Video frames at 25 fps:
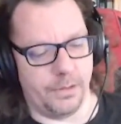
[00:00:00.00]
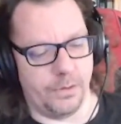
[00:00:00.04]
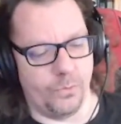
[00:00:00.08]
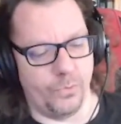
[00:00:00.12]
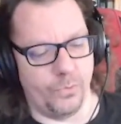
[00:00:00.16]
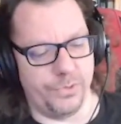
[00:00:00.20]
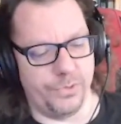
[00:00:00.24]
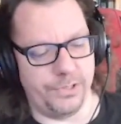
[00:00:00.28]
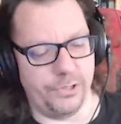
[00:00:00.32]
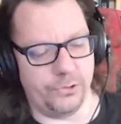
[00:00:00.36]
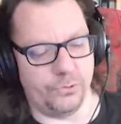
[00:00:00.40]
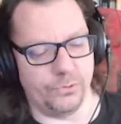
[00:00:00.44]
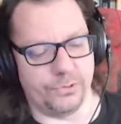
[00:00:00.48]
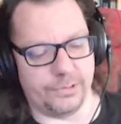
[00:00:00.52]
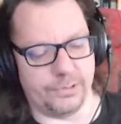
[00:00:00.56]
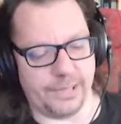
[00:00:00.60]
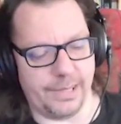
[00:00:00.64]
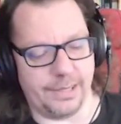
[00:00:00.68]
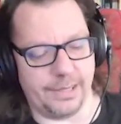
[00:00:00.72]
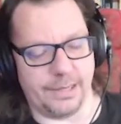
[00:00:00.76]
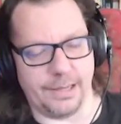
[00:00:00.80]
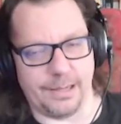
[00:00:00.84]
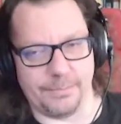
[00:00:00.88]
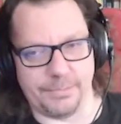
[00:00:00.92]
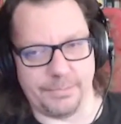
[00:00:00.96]
we need to
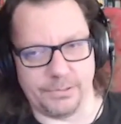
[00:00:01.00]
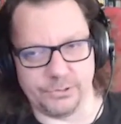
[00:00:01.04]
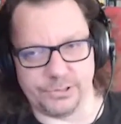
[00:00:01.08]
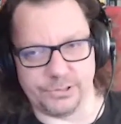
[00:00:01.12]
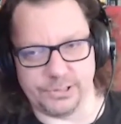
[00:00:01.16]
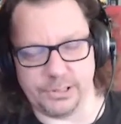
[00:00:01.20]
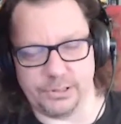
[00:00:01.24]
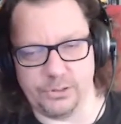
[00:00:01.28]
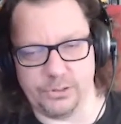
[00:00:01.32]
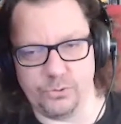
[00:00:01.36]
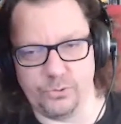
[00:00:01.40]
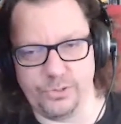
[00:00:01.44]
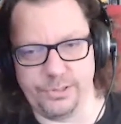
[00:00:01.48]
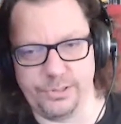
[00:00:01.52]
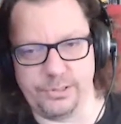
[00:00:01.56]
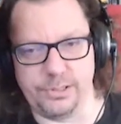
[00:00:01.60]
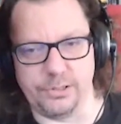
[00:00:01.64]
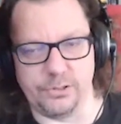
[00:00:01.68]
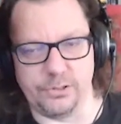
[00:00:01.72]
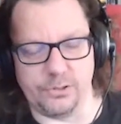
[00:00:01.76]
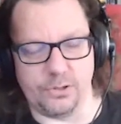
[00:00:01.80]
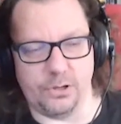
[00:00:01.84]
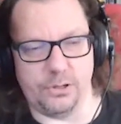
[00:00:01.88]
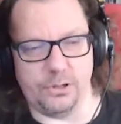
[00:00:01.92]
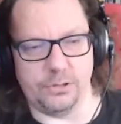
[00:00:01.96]
think about security
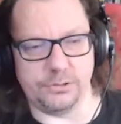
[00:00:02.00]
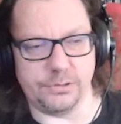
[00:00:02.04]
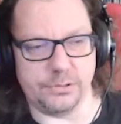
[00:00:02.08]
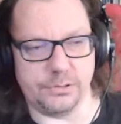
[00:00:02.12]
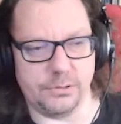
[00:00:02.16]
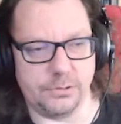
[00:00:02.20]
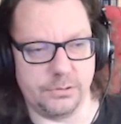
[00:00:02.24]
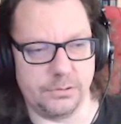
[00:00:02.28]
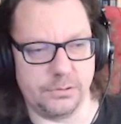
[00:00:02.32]
not